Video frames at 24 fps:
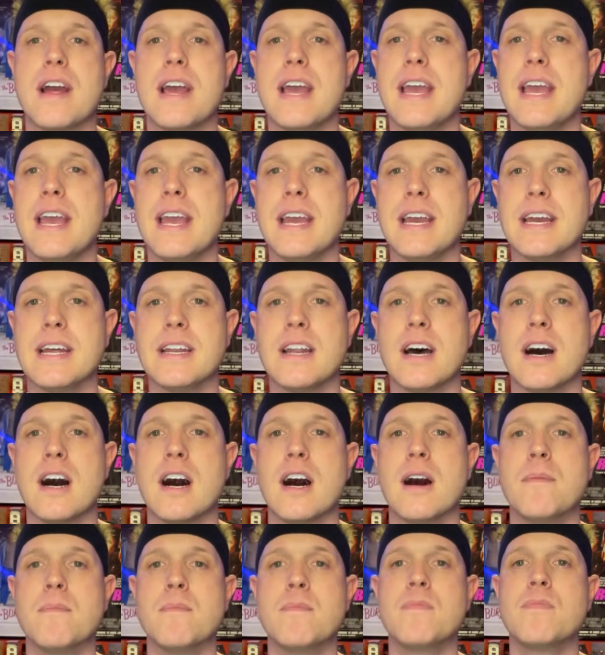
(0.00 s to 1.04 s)
And,
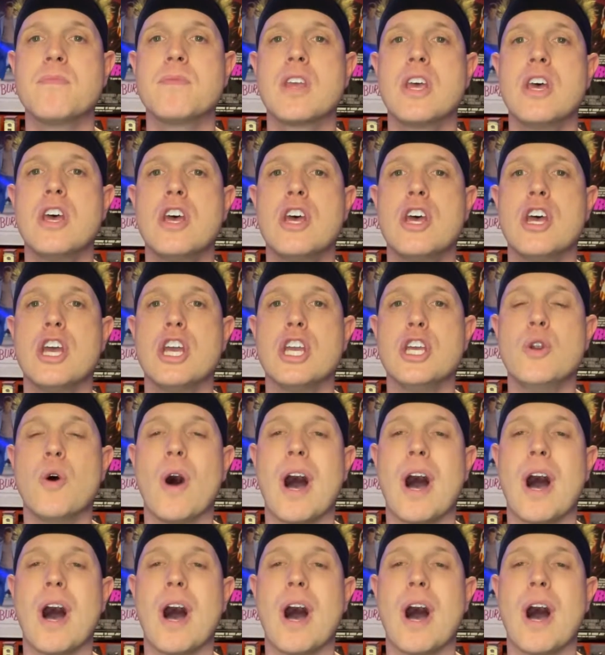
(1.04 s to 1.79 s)
you know,